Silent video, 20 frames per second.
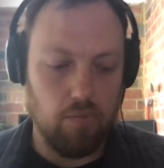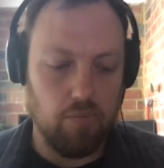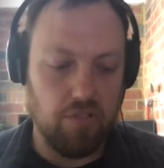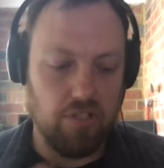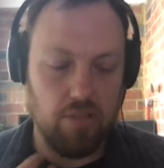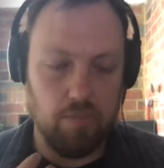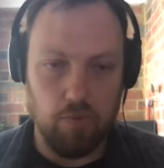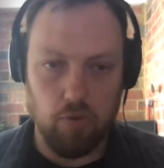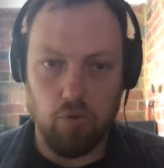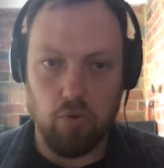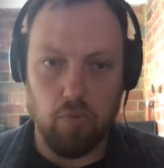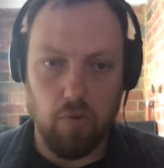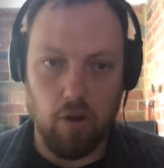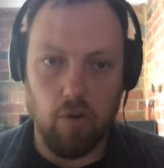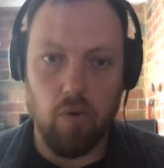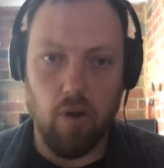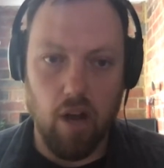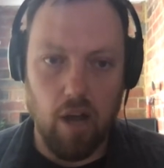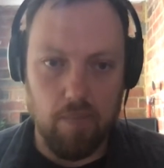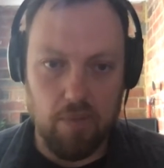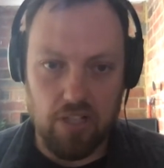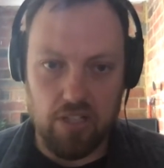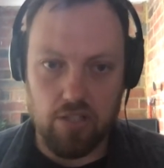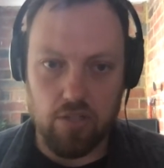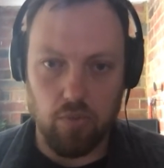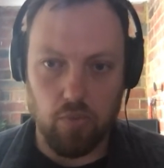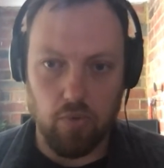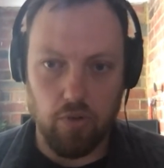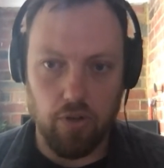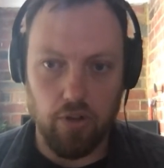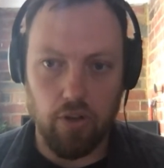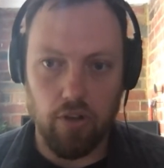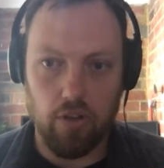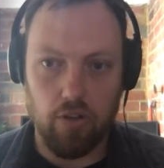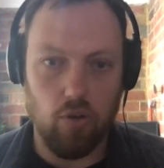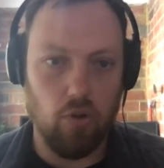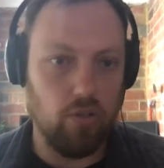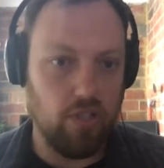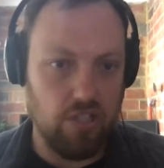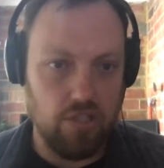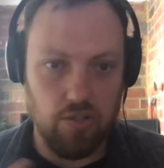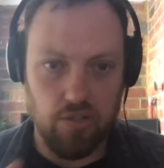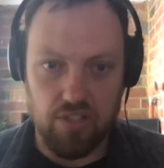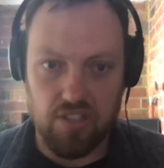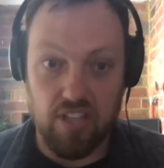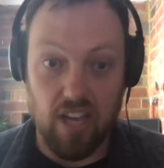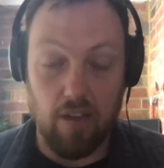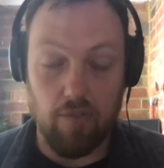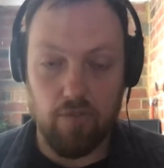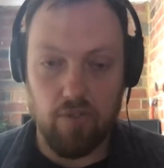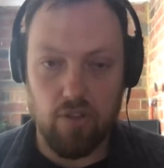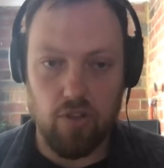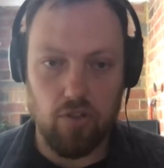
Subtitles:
reciprocal requirements to work, all this sort of stuff.